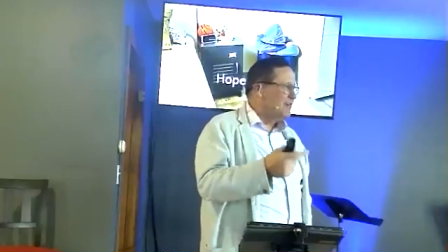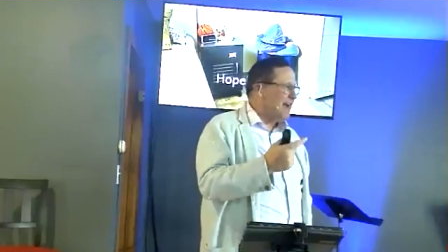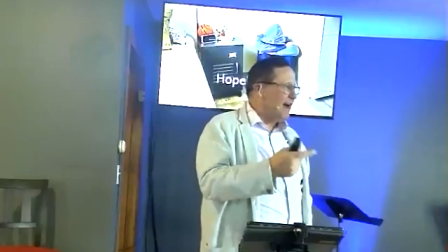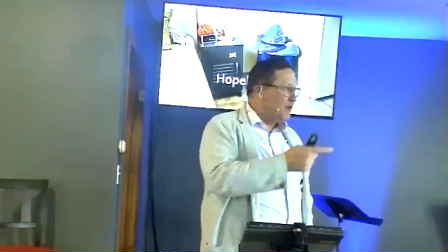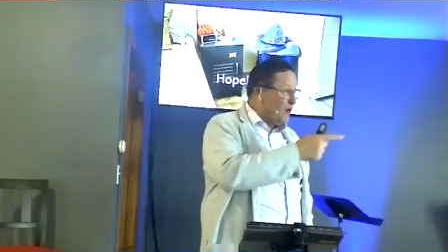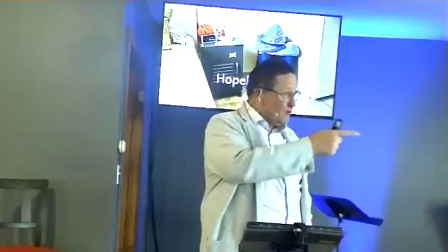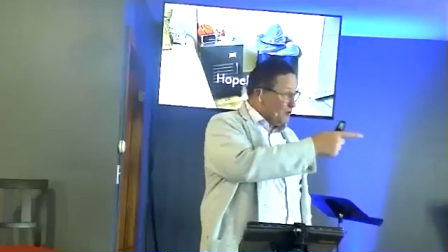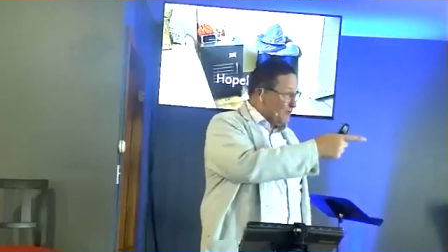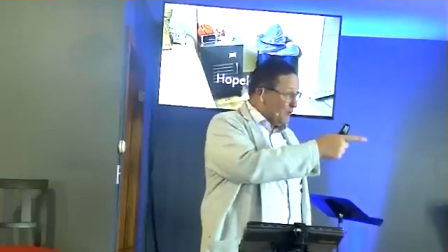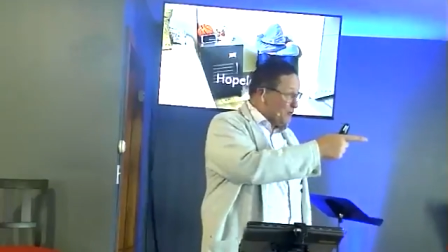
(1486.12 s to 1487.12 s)
Down
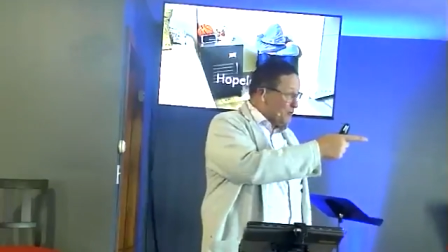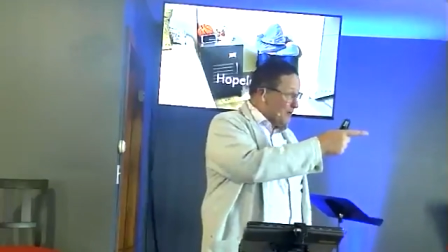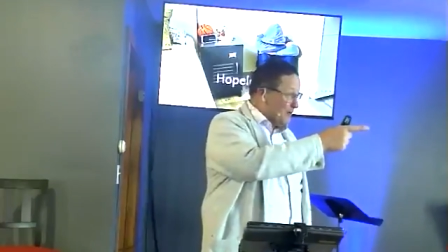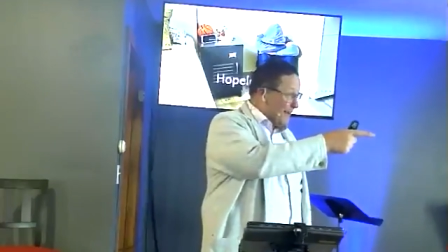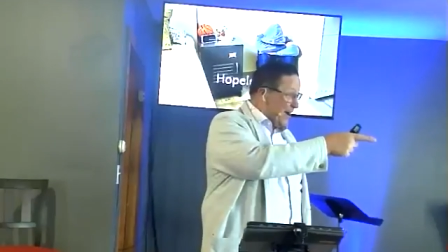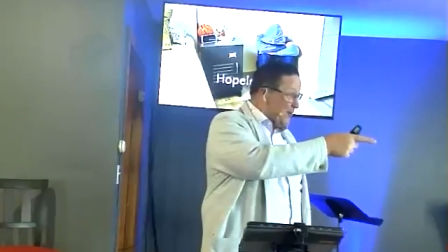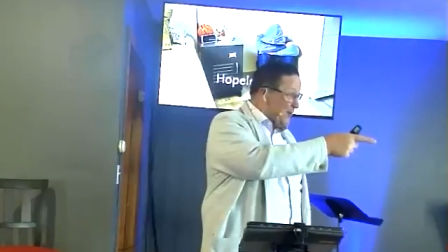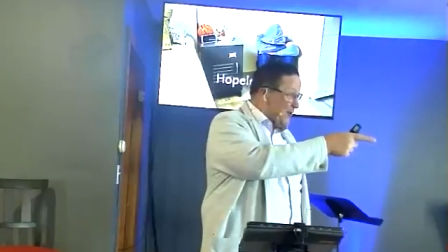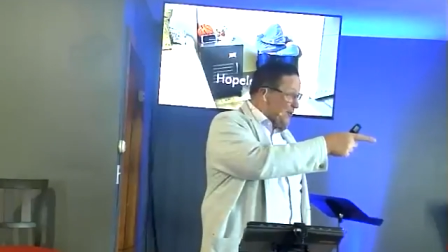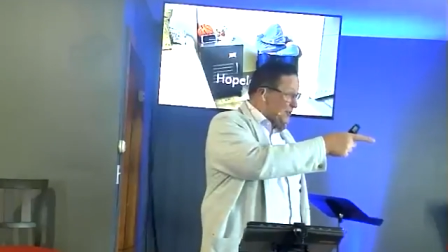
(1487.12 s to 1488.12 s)
goes the first one.
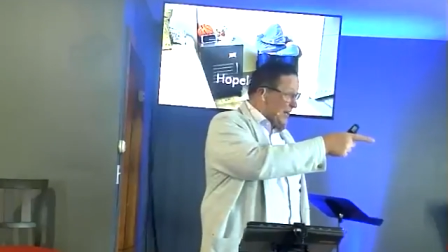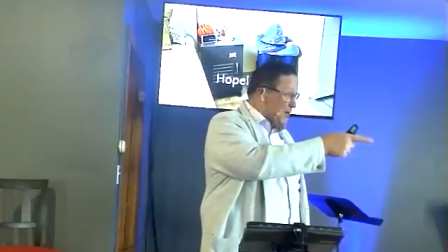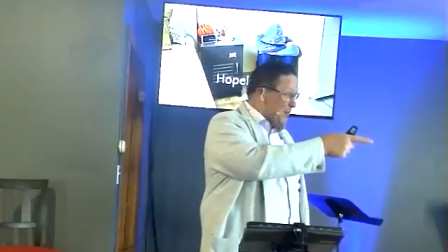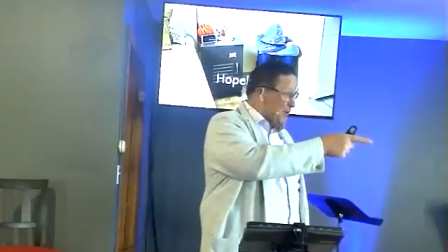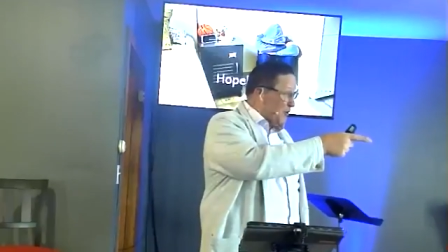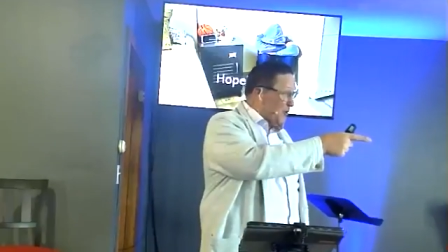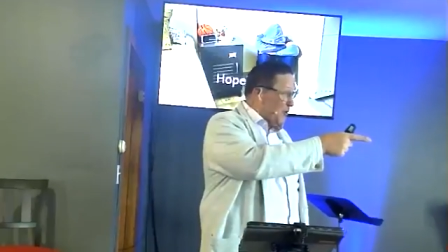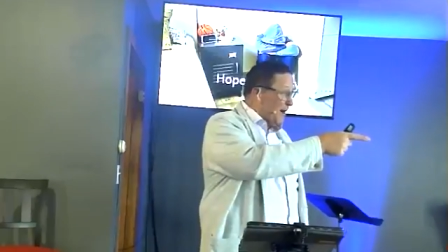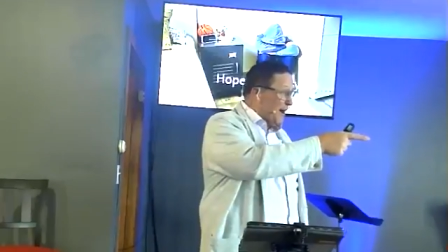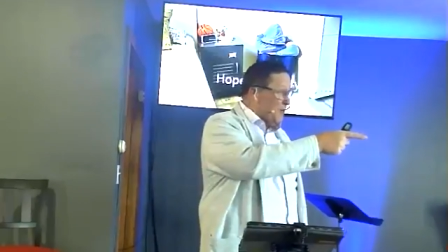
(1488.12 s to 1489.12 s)
Down goes the second one.
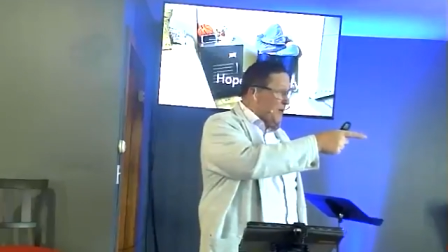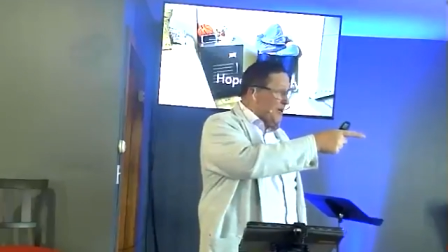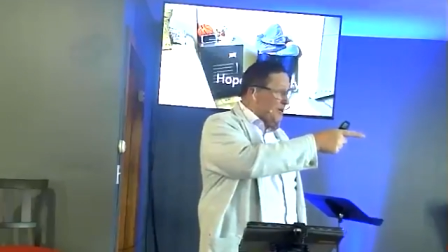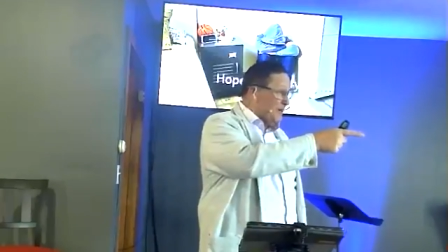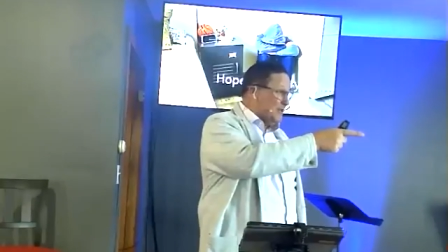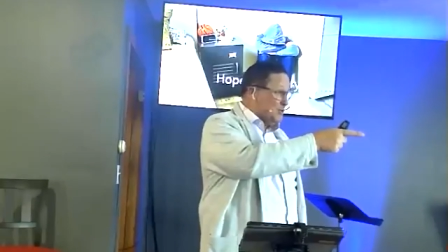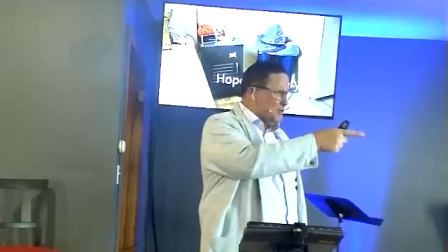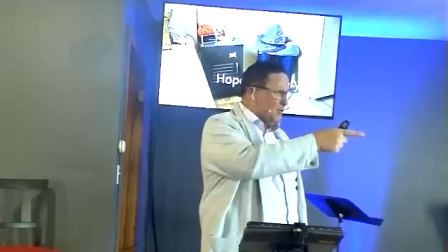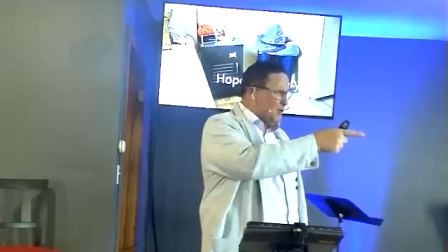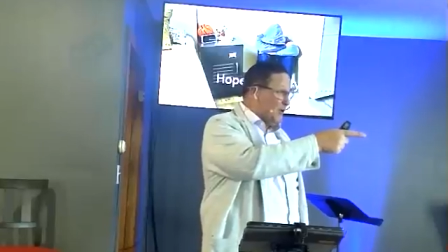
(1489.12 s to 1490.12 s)
Oh, how they wiggle when they
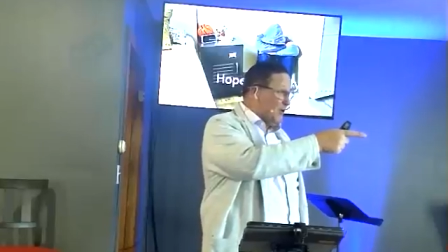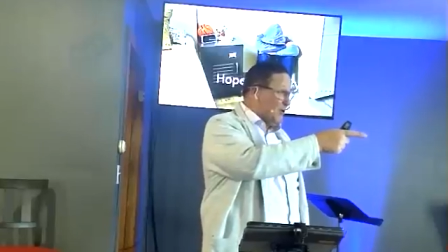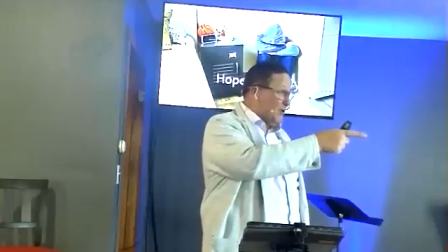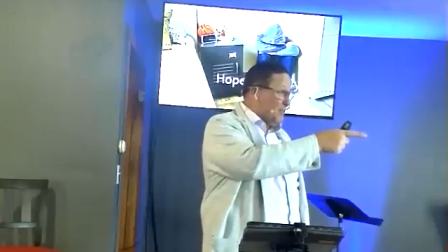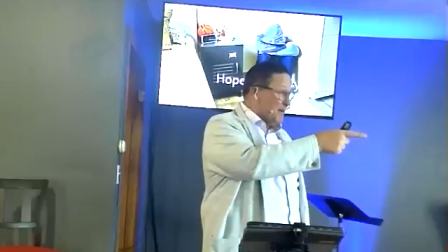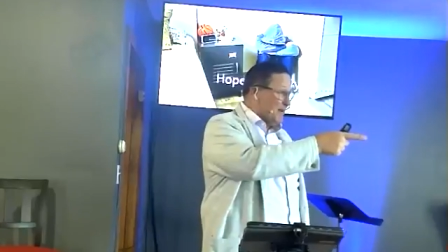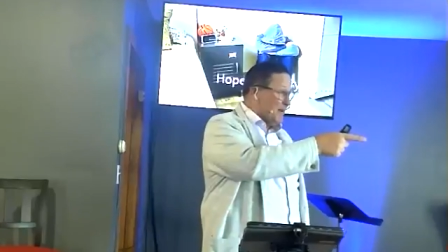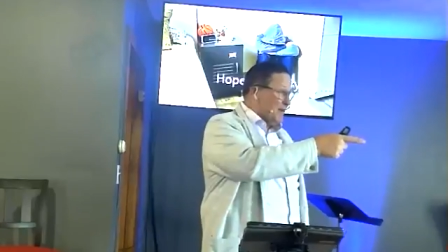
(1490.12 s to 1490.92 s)
squirm.